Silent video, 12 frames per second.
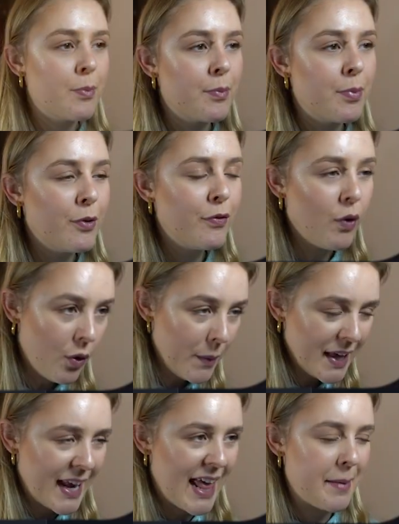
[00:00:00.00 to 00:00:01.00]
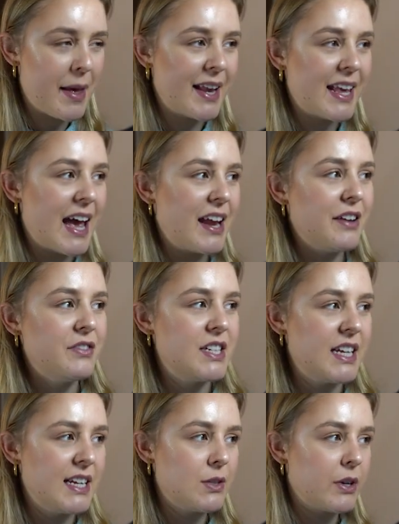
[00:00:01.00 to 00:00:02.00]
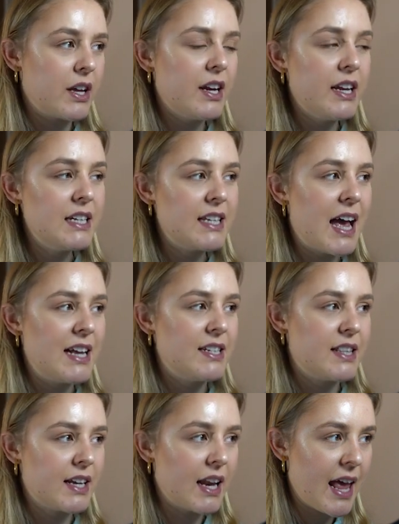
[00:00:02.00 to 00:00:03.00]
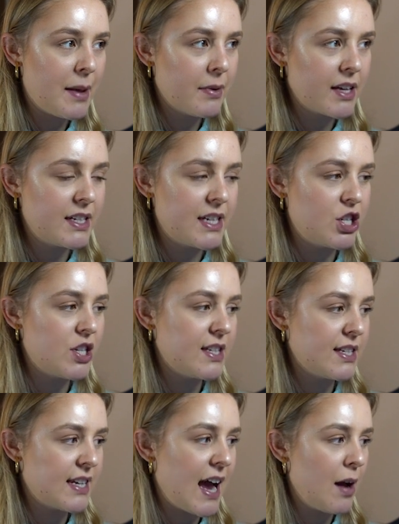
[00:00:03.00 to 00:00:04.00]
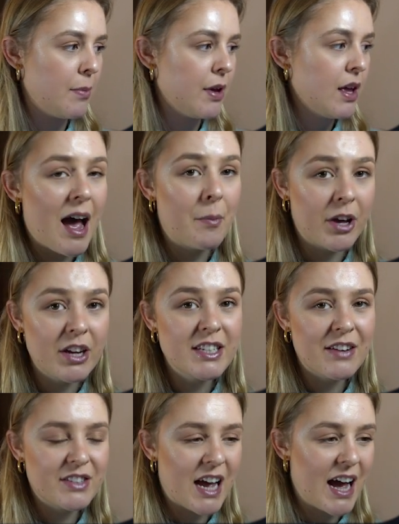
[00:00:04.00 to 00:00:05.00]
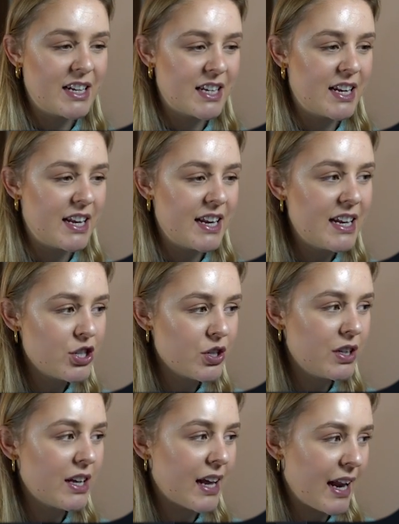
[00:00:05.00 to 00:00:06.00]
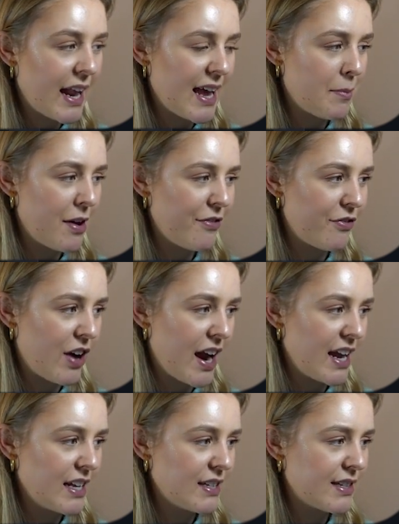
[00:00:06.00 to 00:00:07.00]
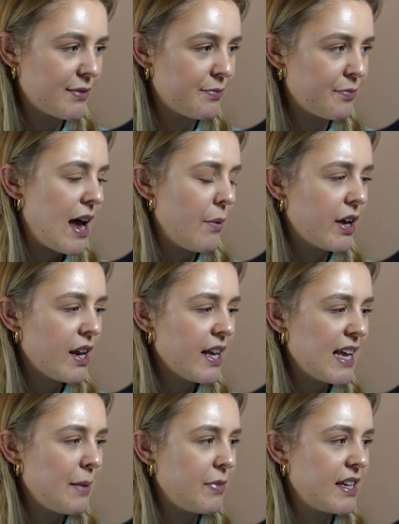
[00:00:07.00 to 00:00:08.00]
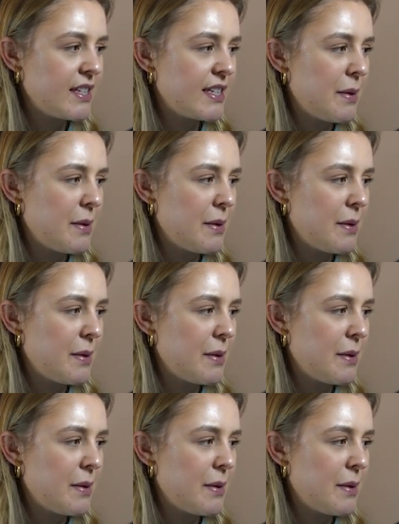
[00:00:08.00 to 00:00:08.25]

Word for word: before we claim any N F Ts, we're going to need to head to the claim conditions tab, and we're going to have to add an initial claim phrase. Now we're going to keep this